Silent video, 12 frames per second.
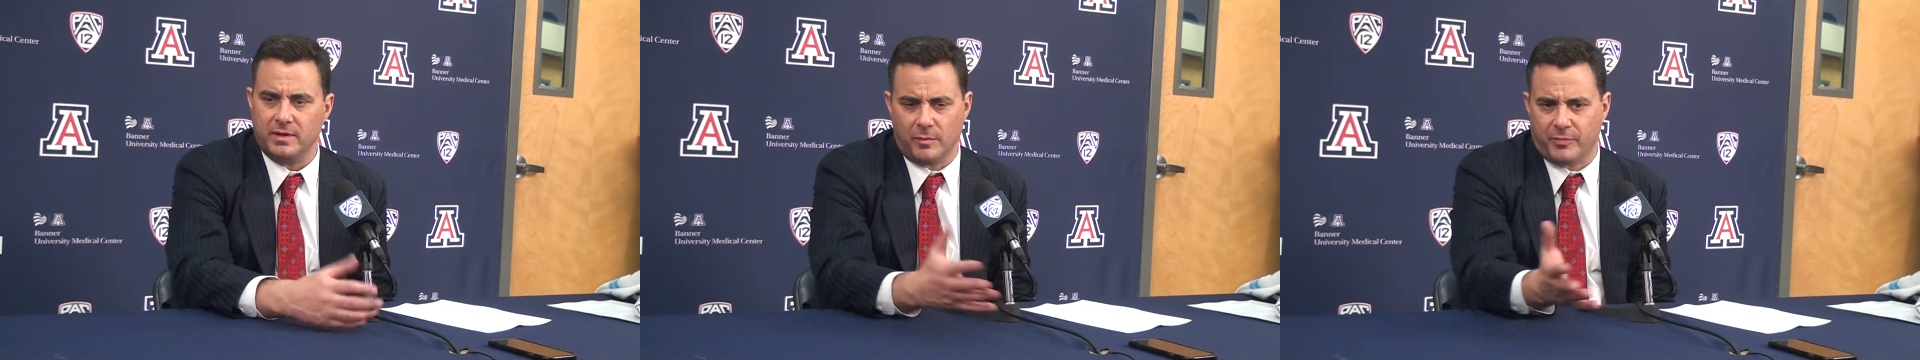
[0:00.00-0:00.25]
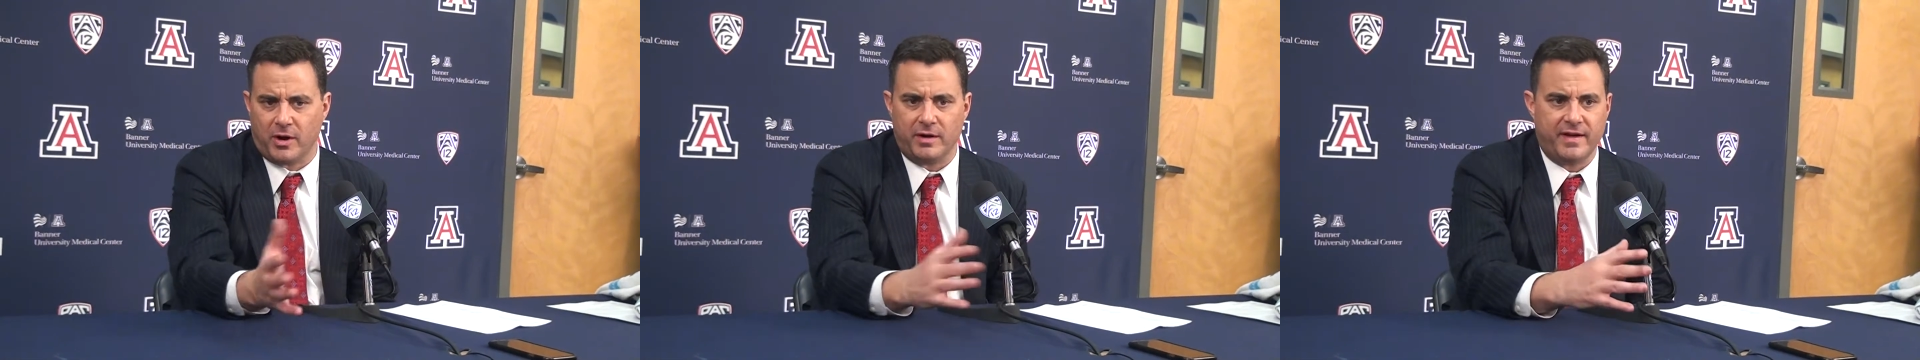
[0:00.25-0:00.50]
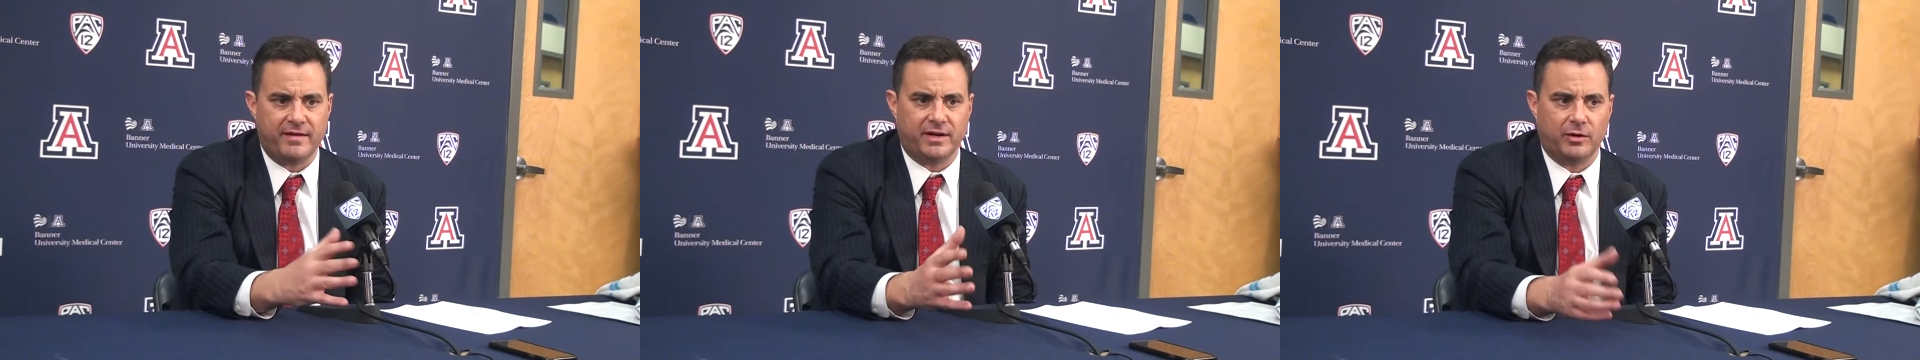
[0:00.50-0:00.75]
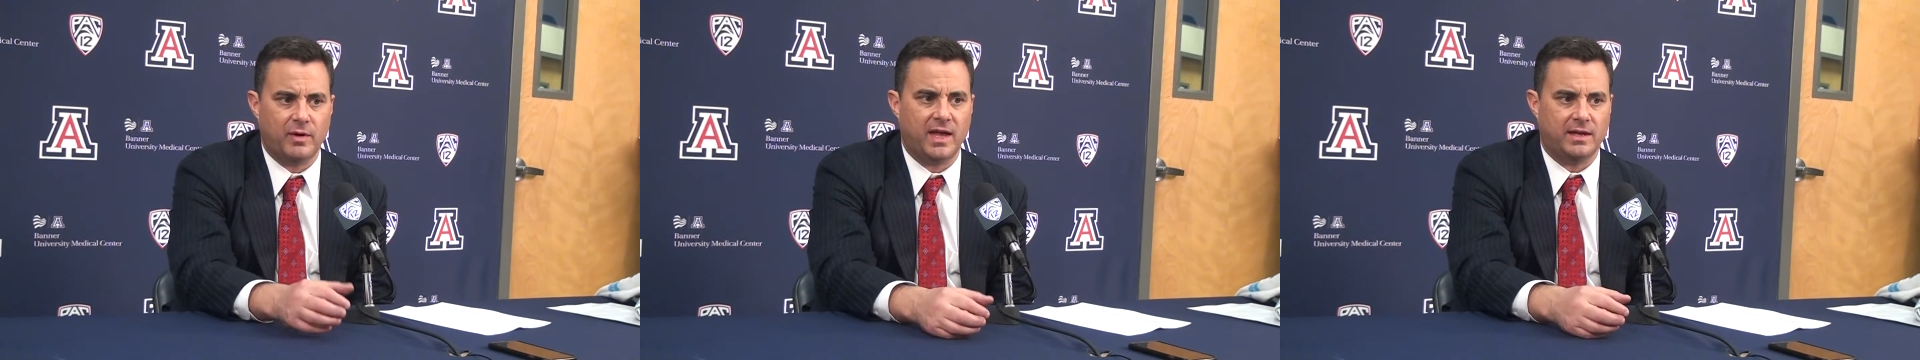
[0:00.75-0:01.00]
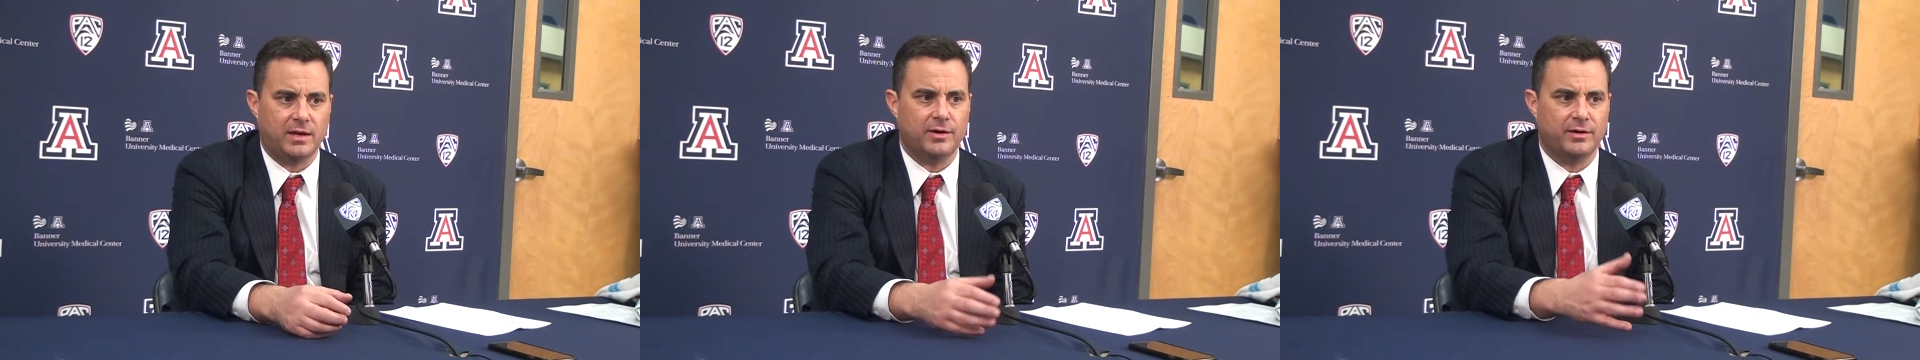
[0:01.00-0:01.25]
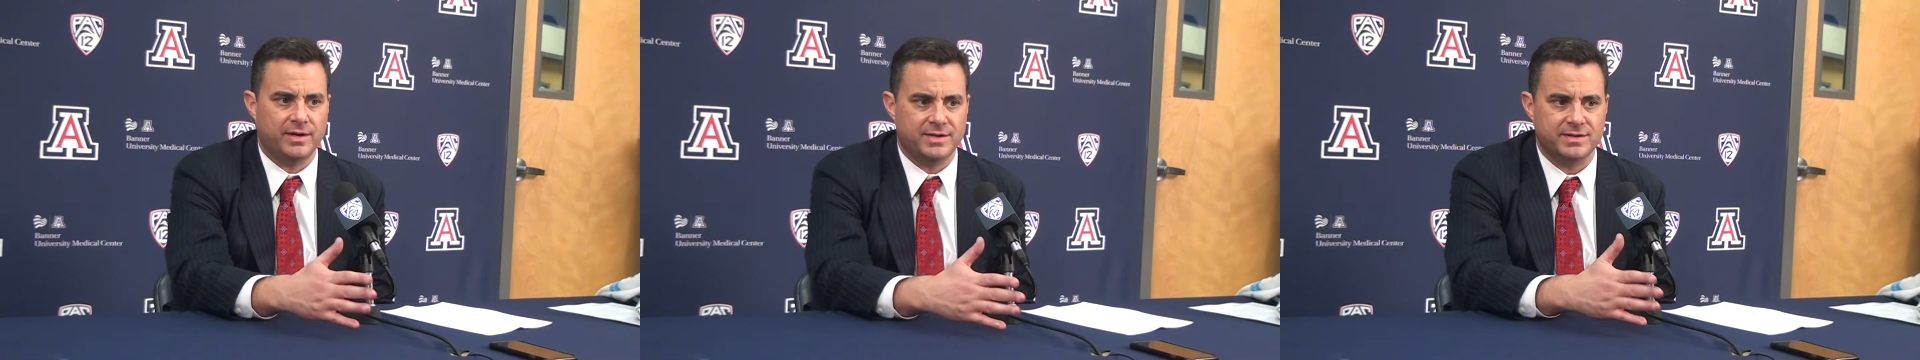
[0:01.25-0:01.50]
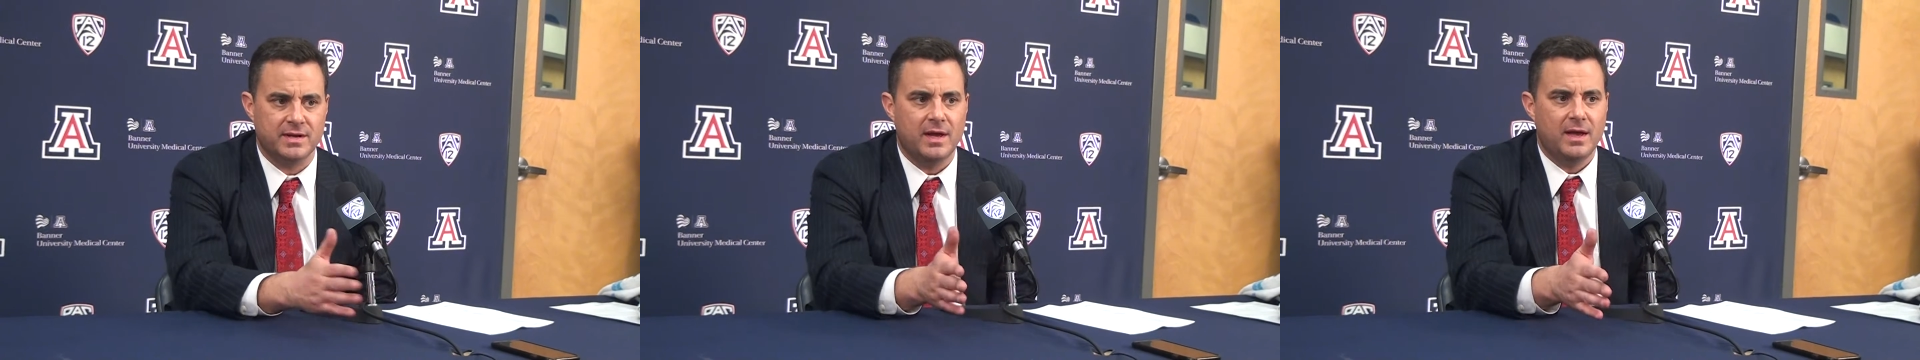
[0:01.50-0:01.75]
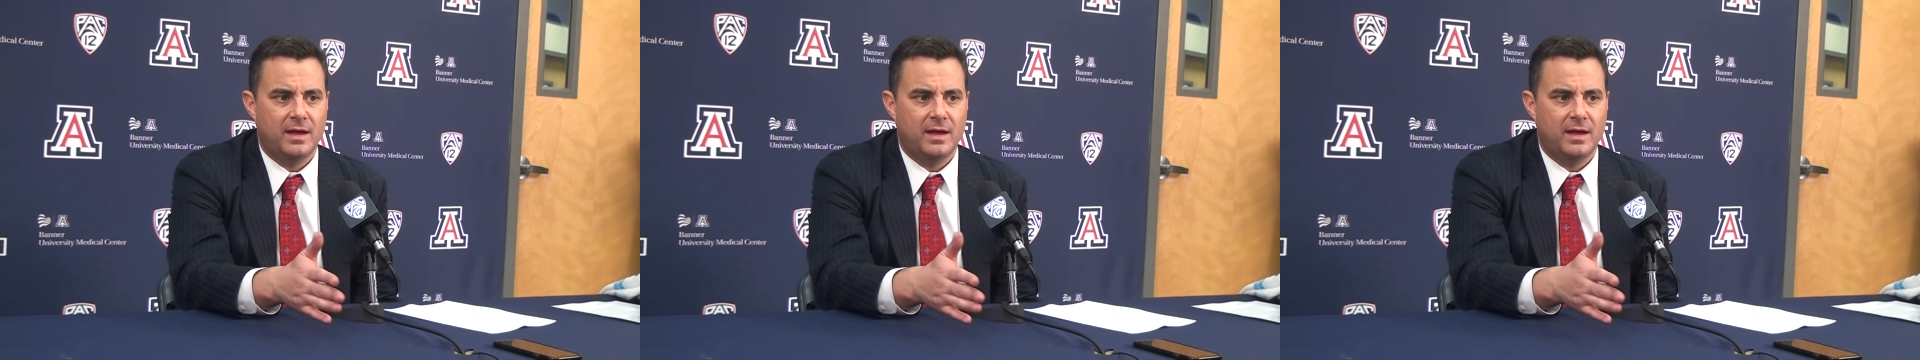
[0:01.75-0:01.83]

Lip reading: You know, part of having a great year is